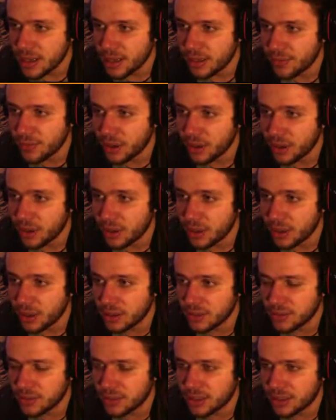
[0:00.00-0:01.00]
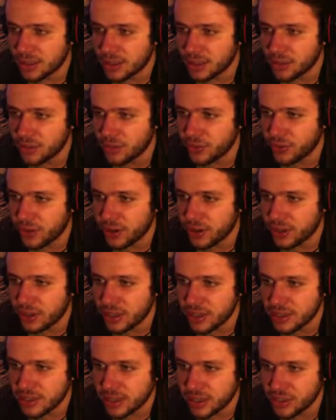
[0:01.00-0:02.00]
Uh, uh, uh, another very
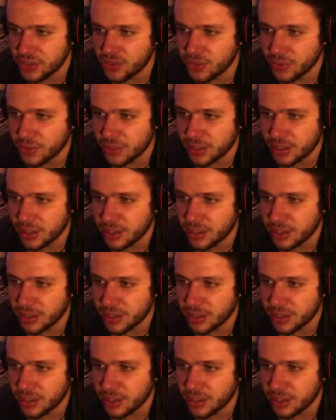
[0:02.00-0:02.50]
nice catch from the